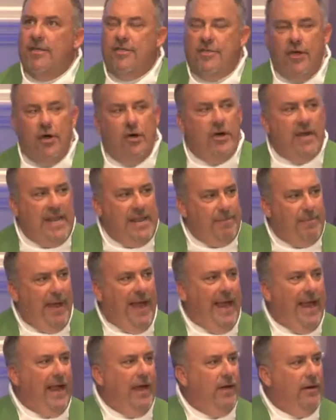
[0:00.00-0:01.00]

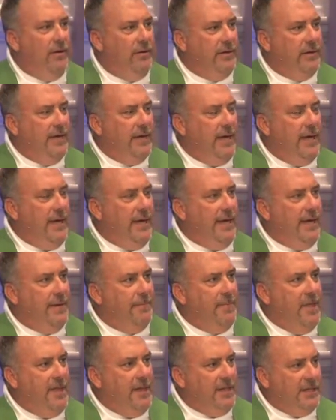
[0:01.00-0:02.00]

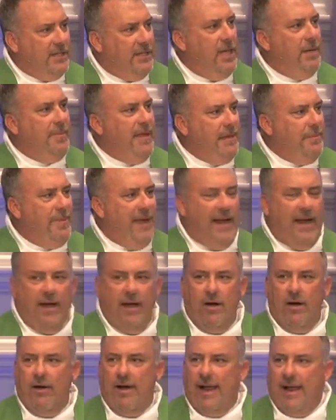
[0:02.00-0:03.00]
30-pound gummy
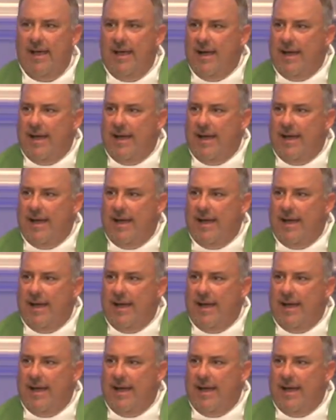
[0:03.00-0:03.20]
bear